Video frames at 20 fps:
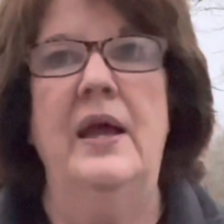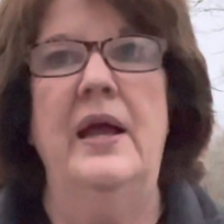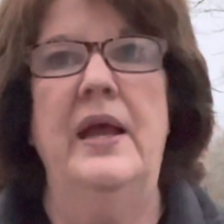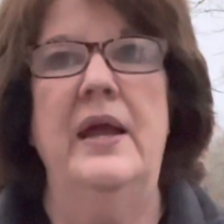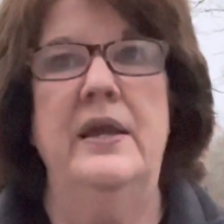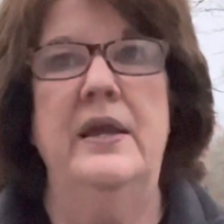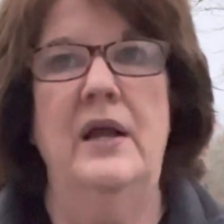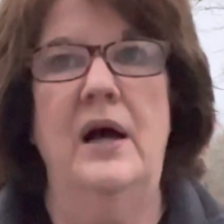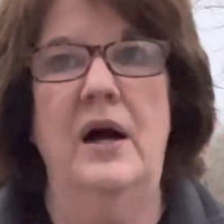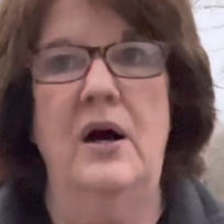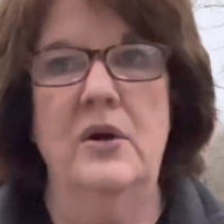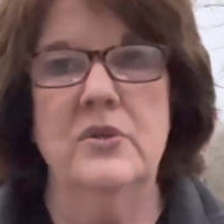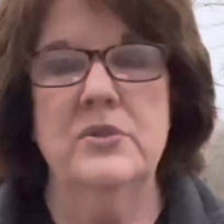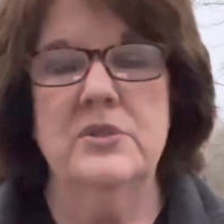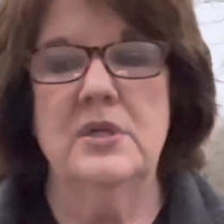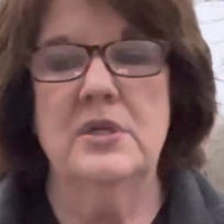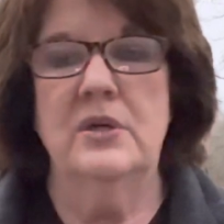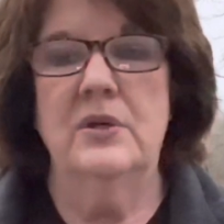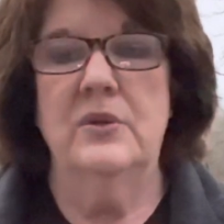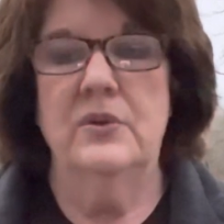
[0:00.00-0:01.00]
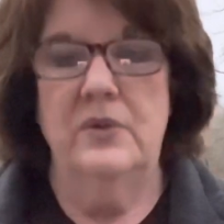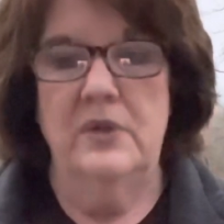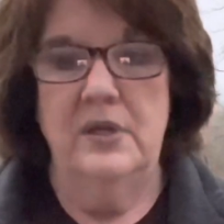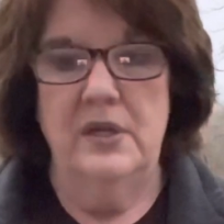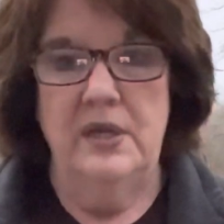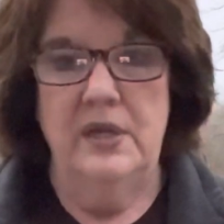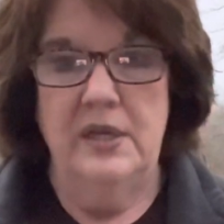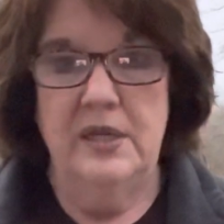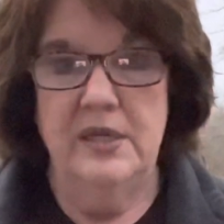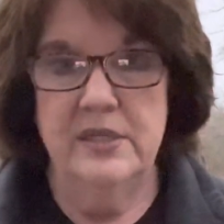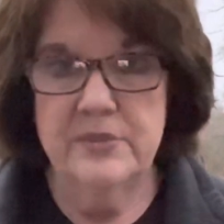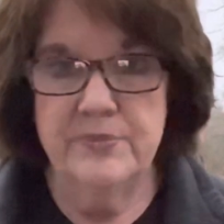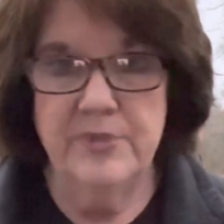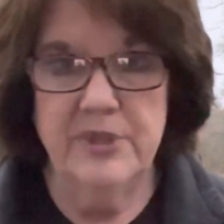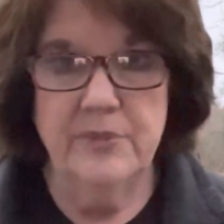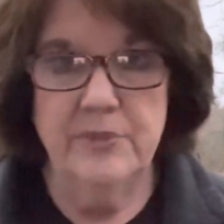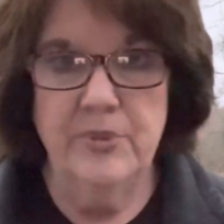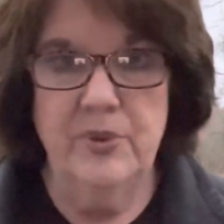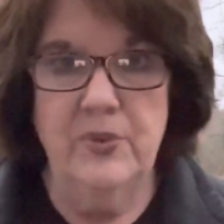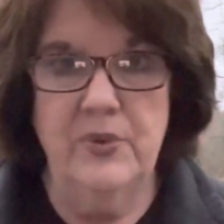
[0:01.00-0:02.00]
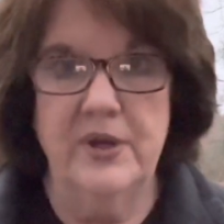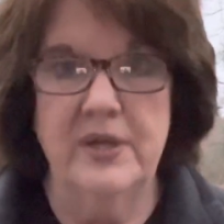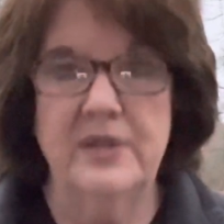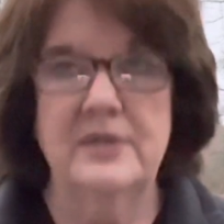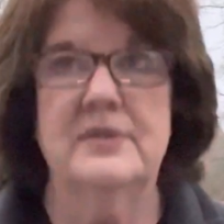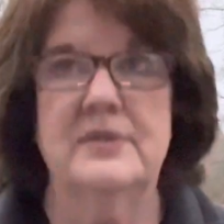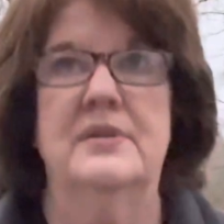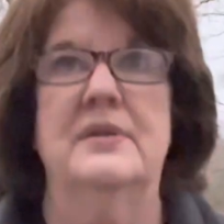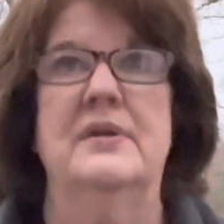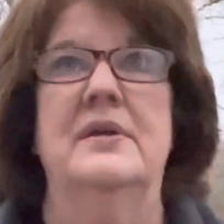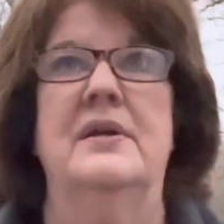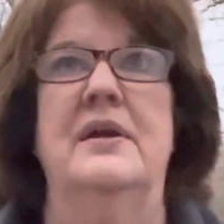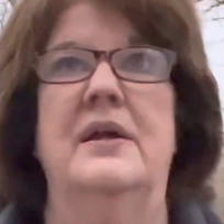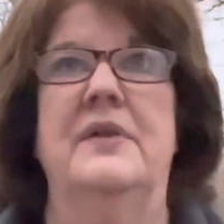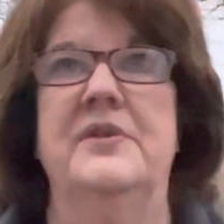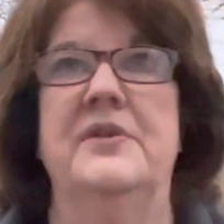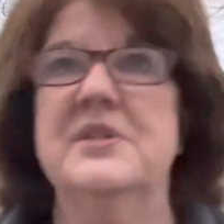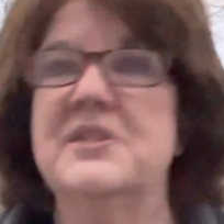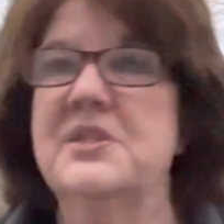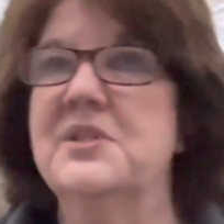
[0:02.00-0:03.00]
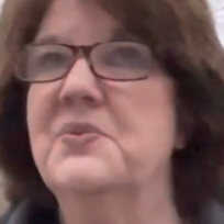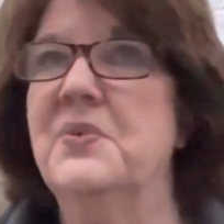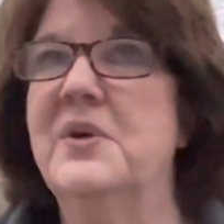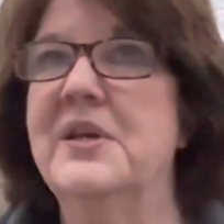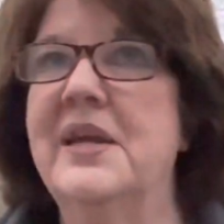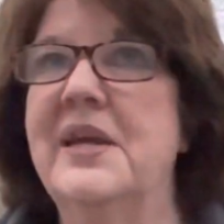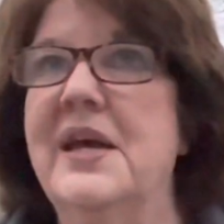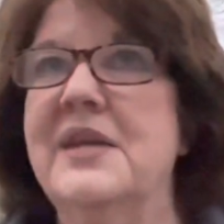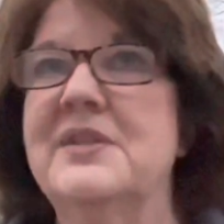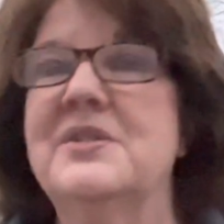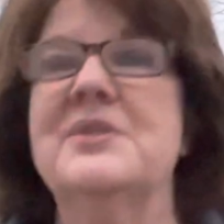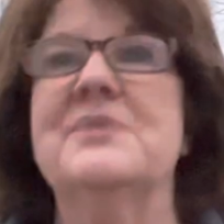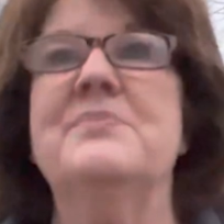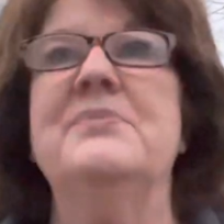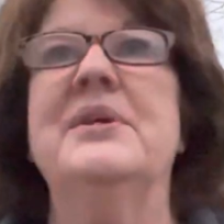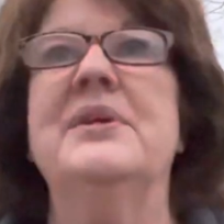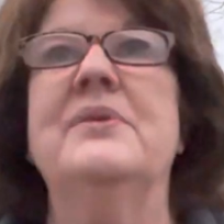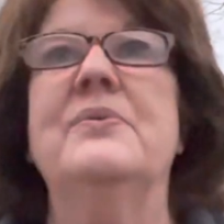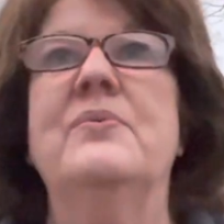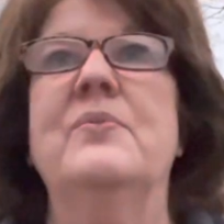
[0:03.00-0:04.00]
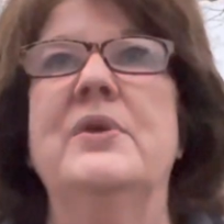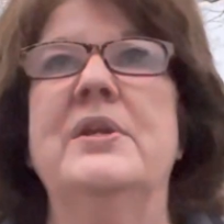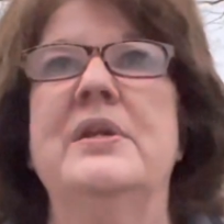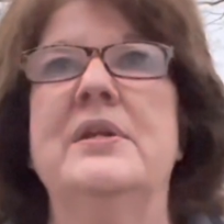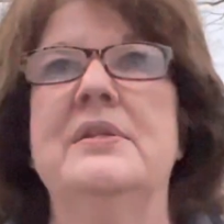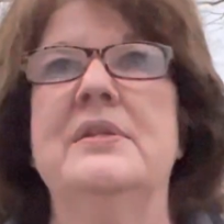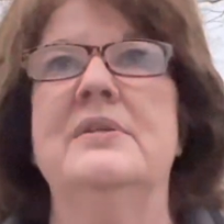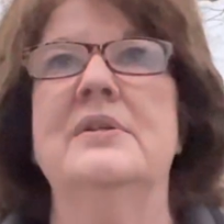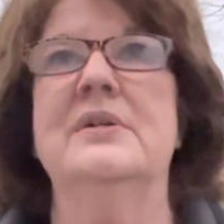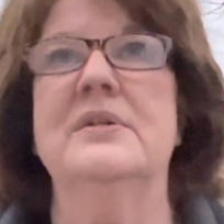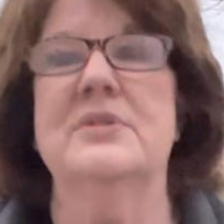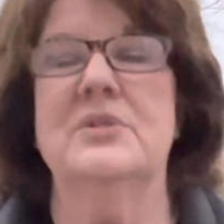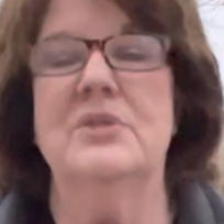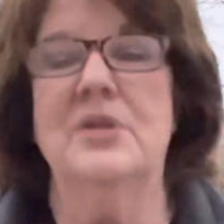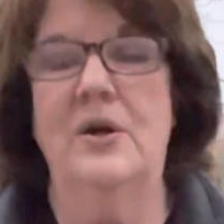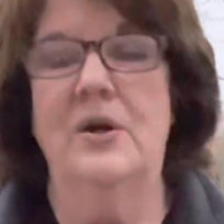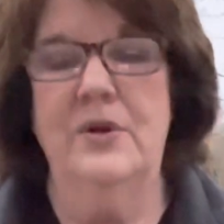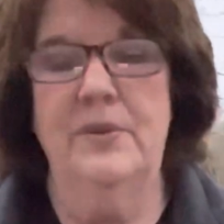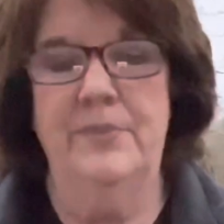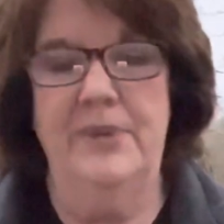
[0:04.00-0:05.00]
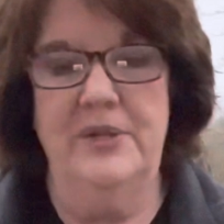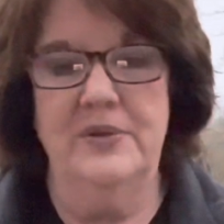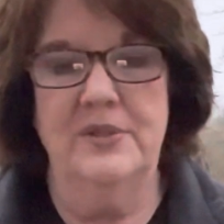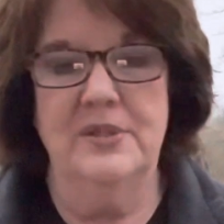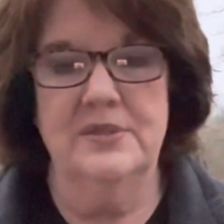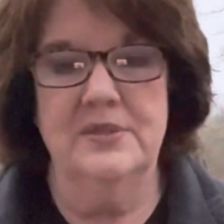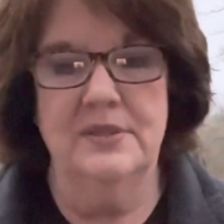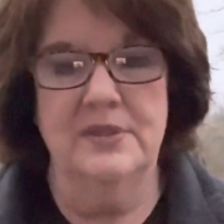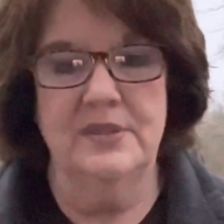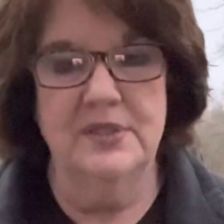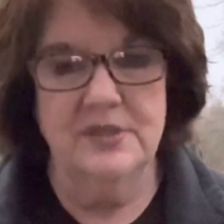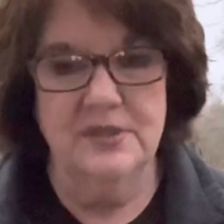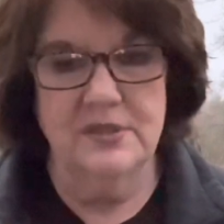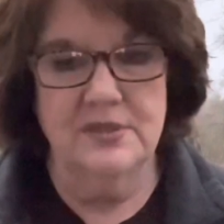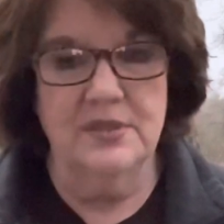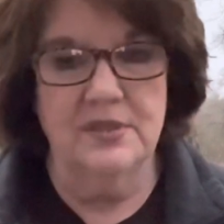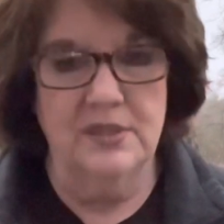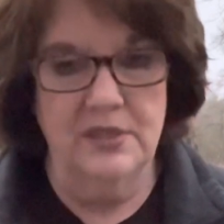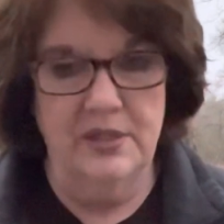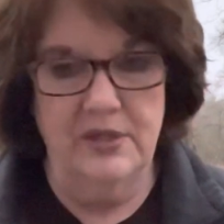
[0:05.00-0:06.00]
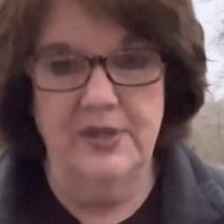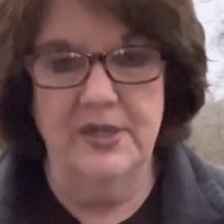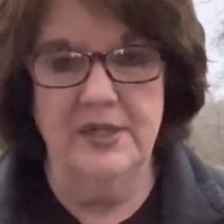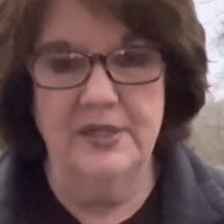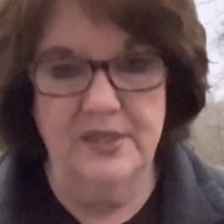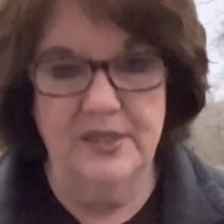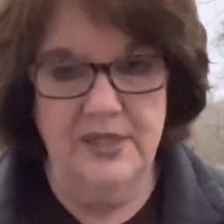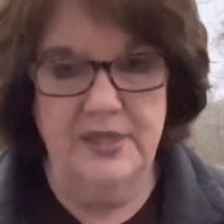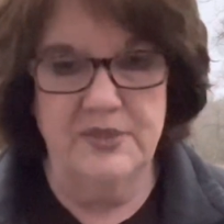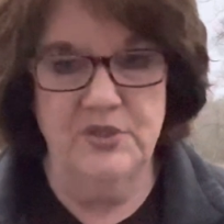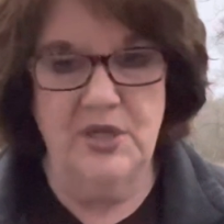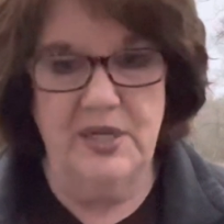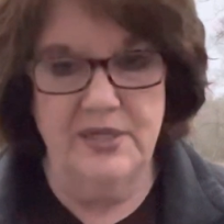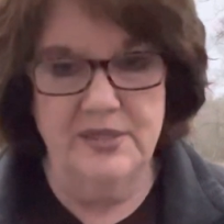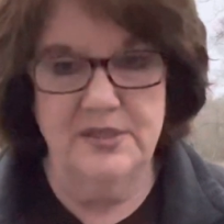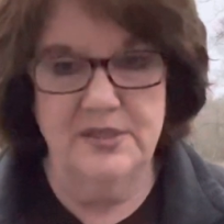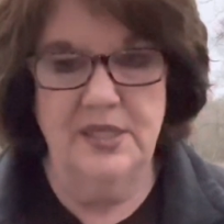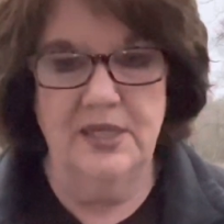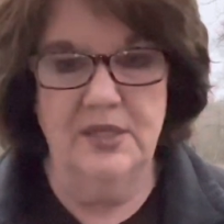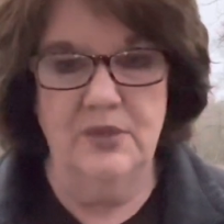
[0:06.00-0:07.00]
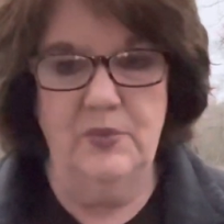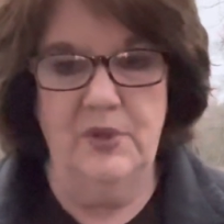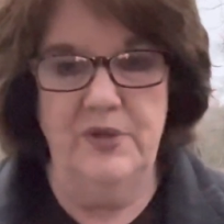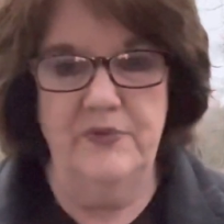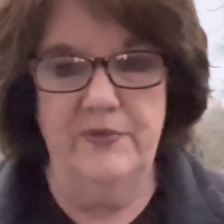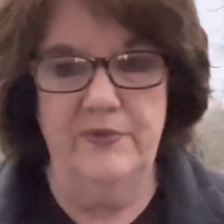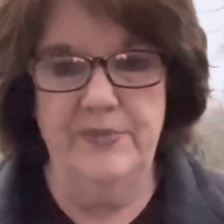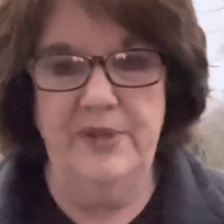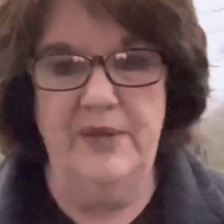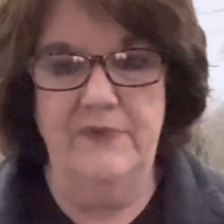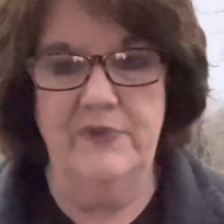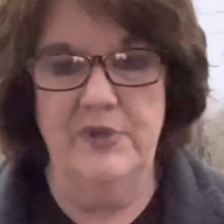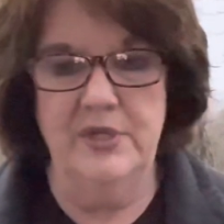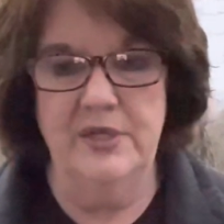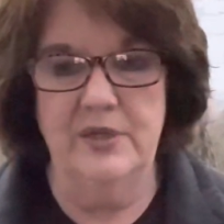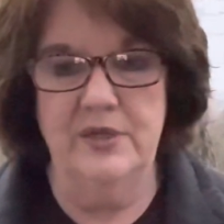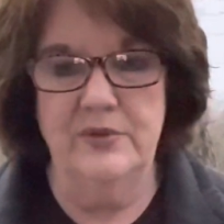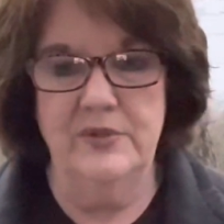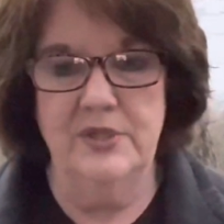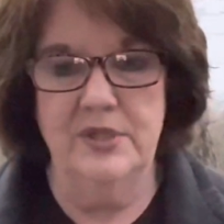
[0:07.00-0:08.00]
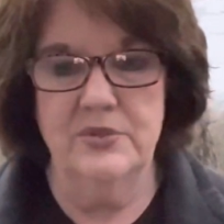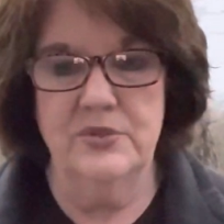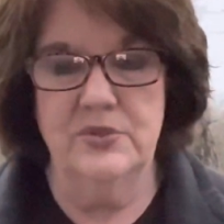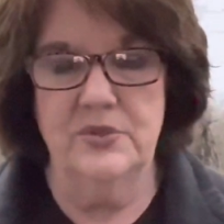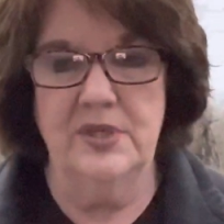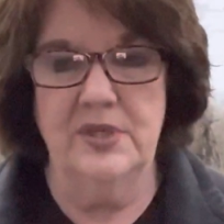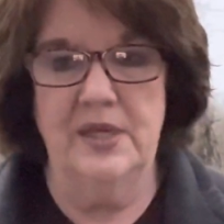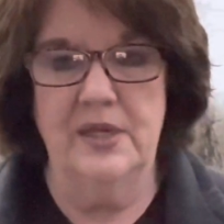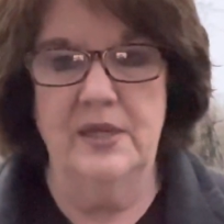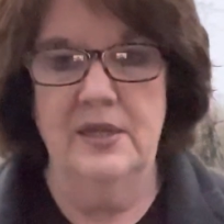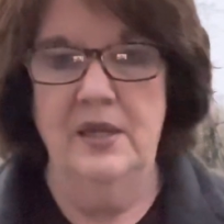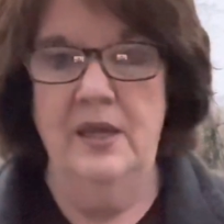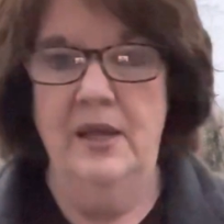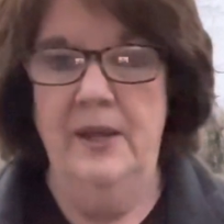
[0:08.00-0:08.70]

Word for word: And also his big point and this is what catches me when he does talk about this, and this is the learning that I tried to take away from that video yesterday,